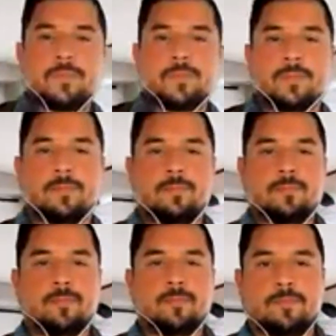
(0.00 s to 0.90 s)

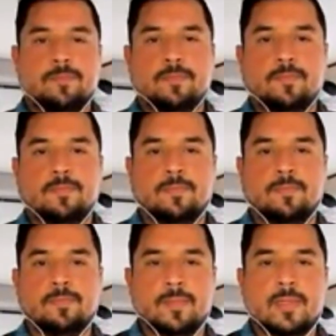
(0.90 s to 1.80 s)

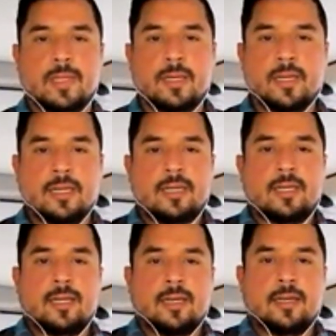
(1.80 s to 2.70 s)

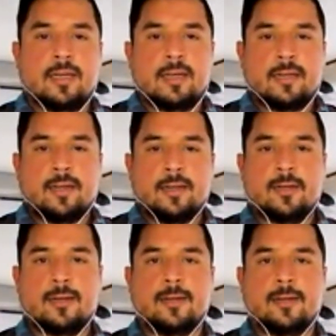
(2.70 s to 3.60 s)

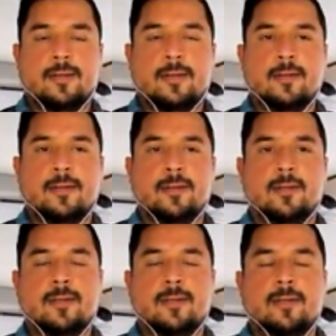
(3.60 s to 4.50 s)

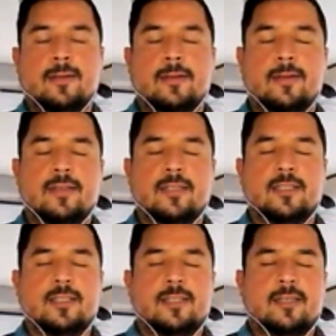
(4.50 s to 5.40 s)

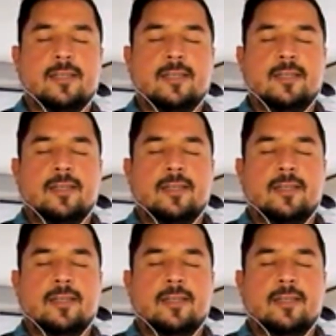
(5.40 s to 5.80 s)
(no one is talking)